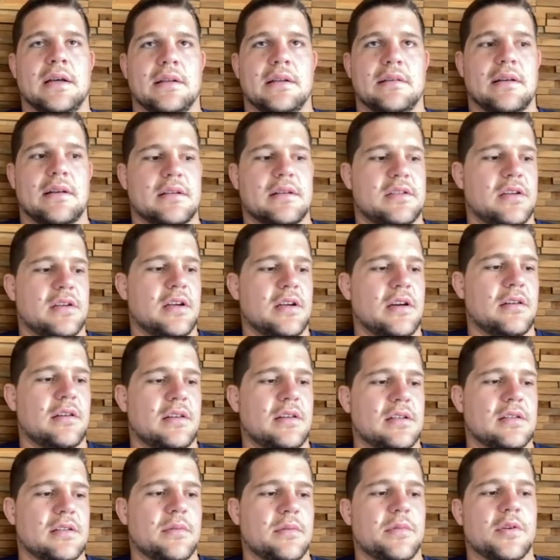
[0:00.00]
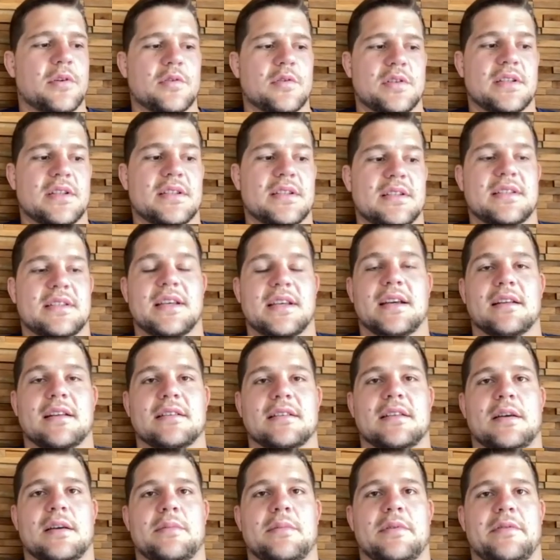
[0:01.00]
touch and go this time because it's the second
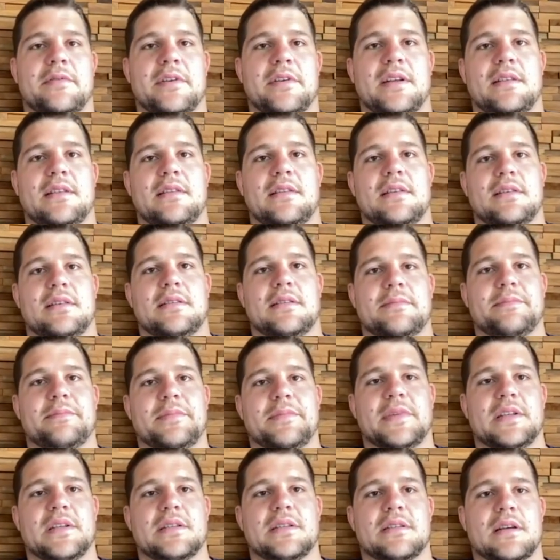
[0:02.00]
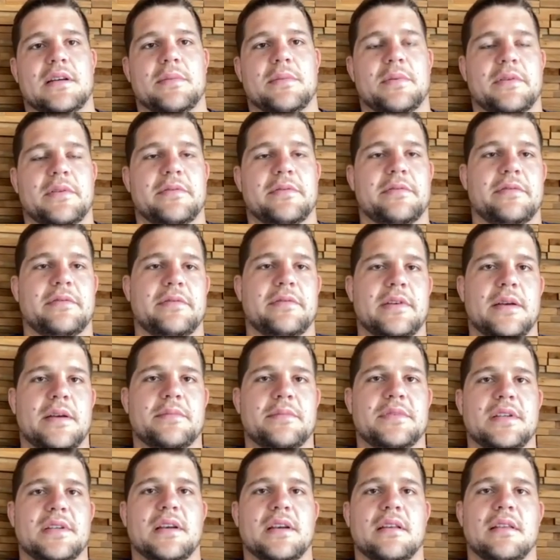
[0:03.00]
time I've had the, this type of
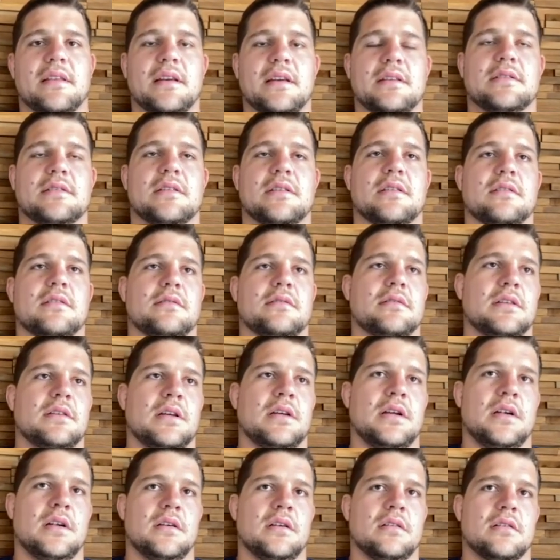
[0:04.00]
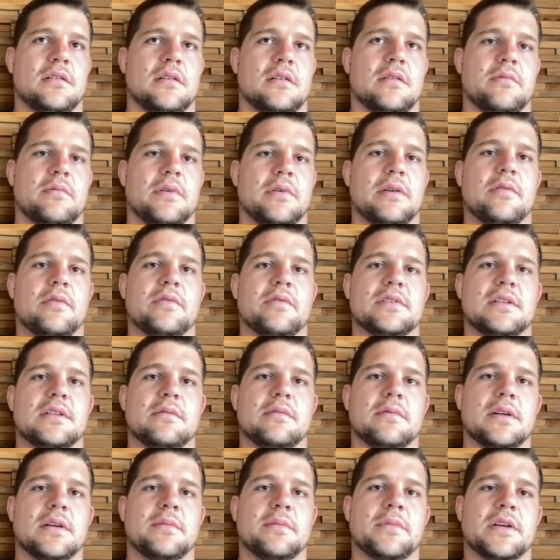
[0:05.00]
hamstring thing. So yeah, we obviously
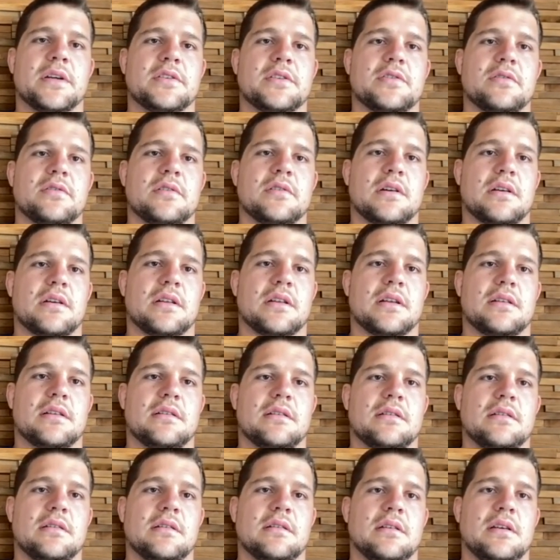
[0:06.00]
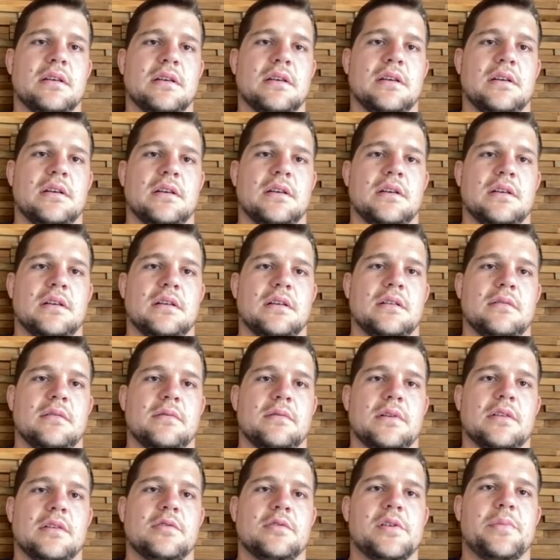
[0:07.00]
want to make sure that
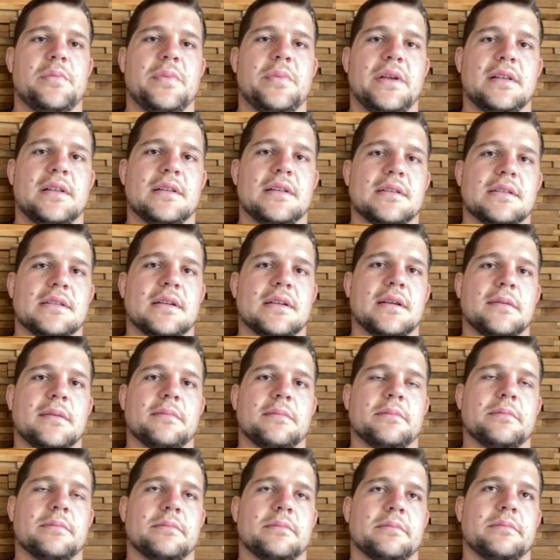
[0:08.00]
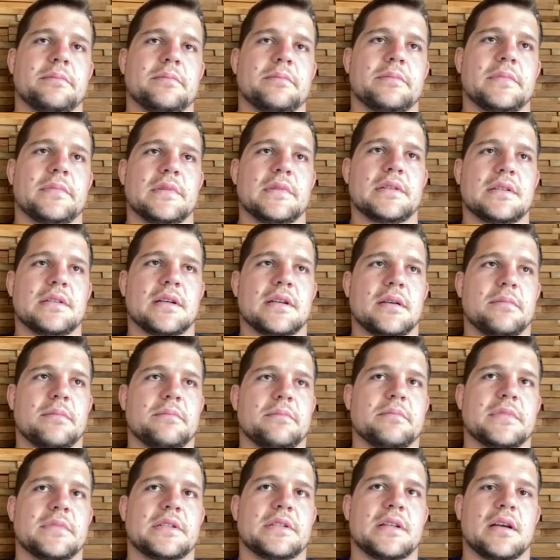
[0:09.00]
we don't repeat the same the same
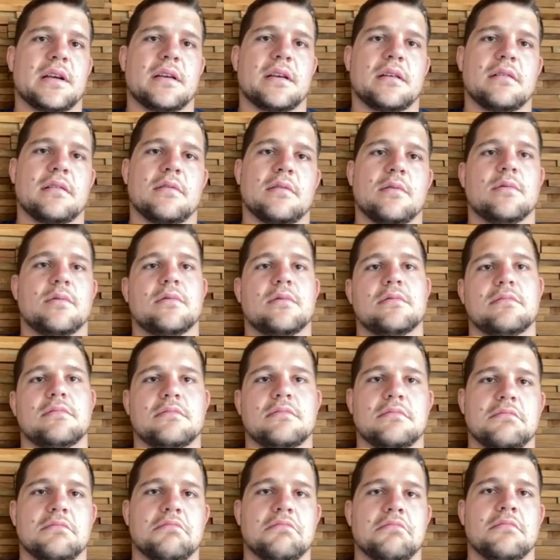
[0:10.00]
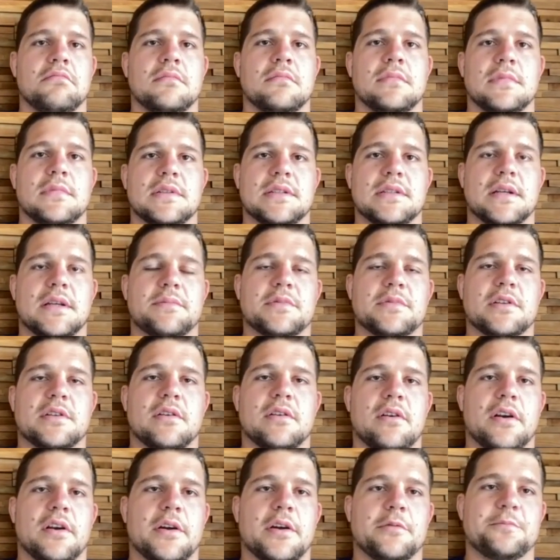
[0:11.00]
mistake or the same
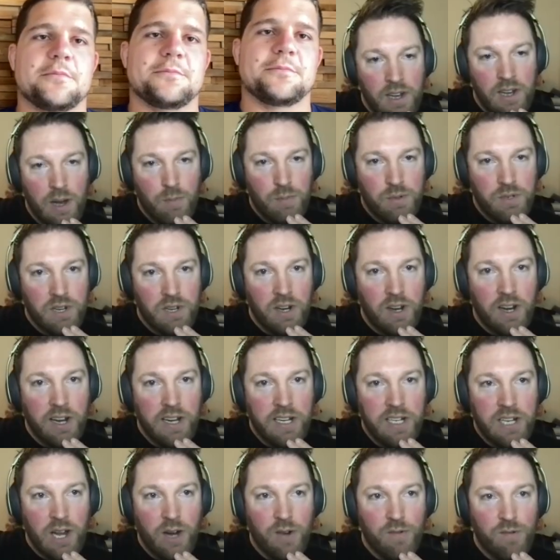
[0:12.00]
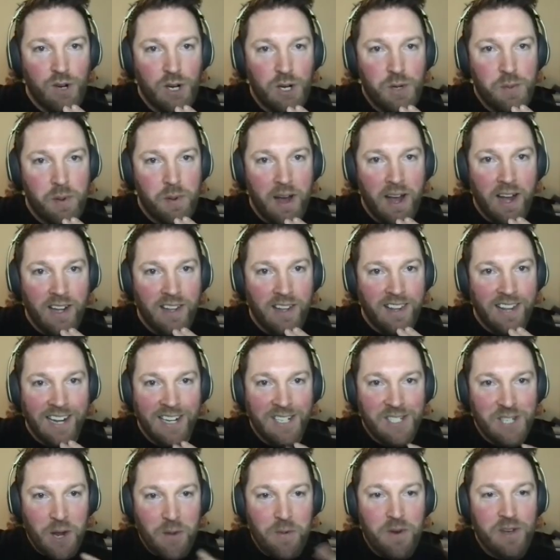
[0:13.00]
scenario. Absolutely. Don't rush back.
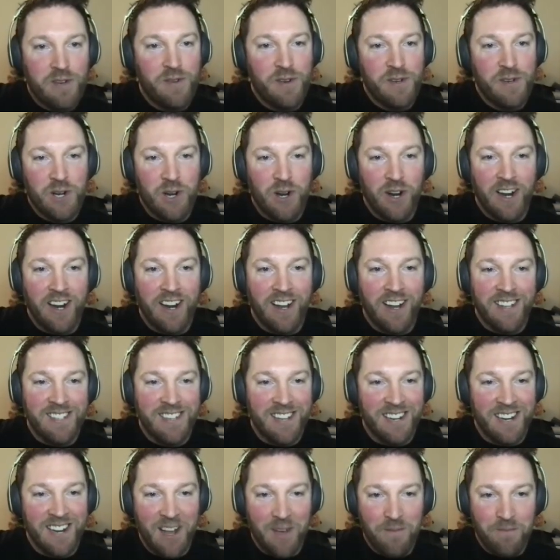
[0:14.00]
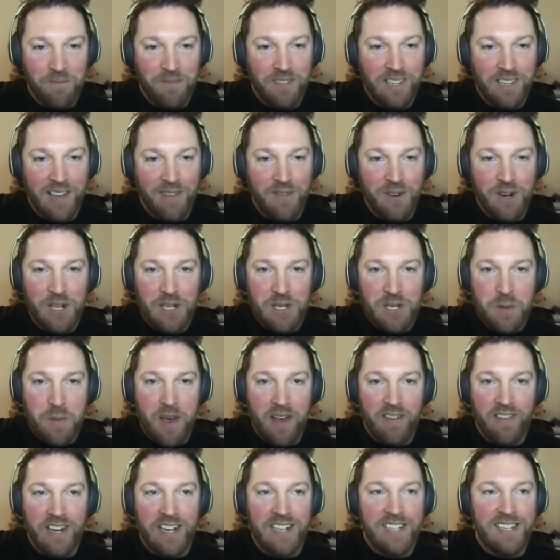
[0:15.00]
Thanks so much for joining us and um, yeah. um, giving us a
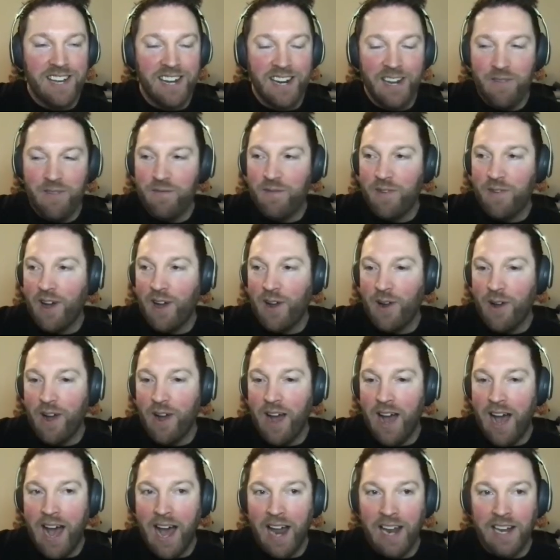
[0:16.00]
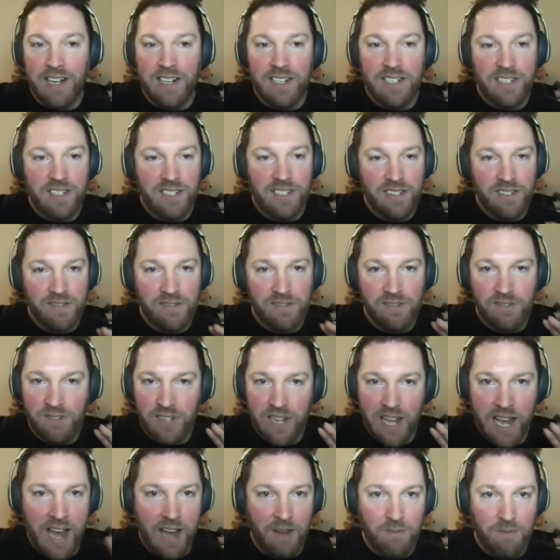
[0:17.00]
bit of inside info and
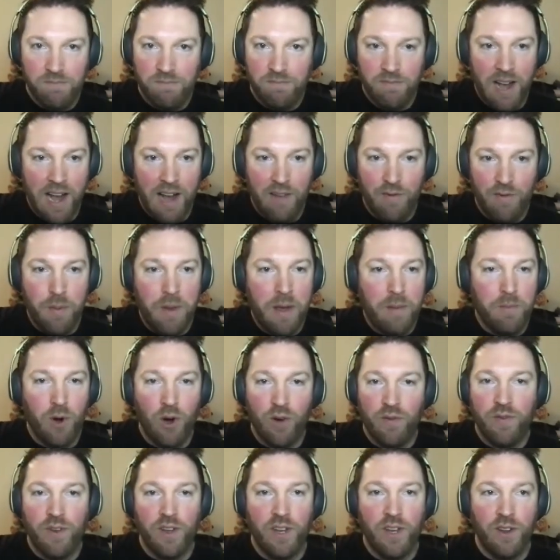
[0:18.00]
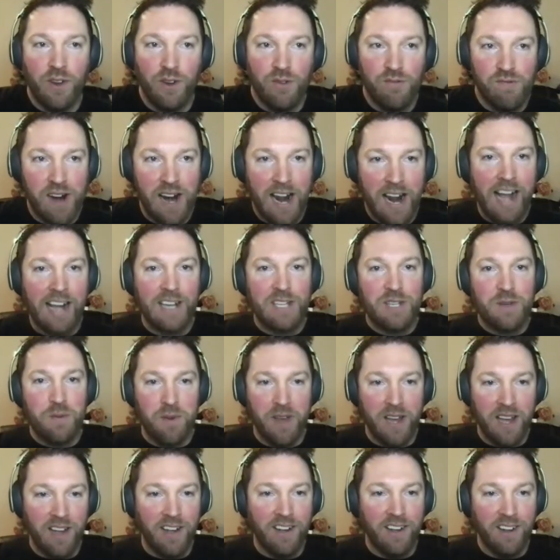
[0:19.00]
yeah, have a bit more food, relax a
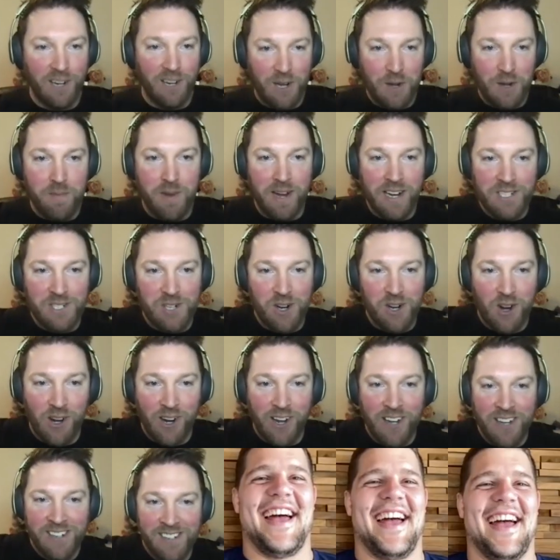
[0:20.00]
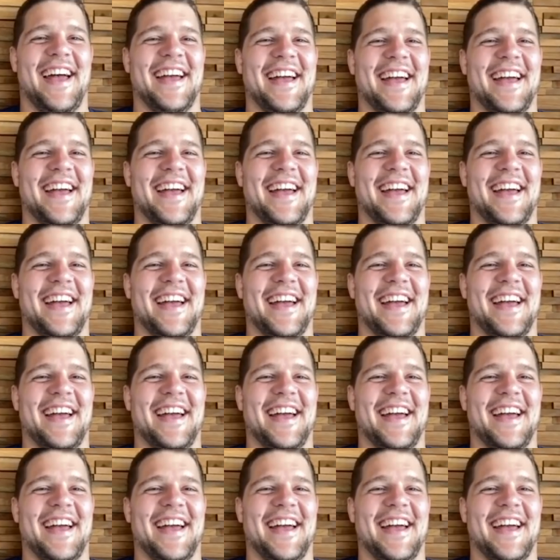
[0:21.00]
bit, and come back stronger.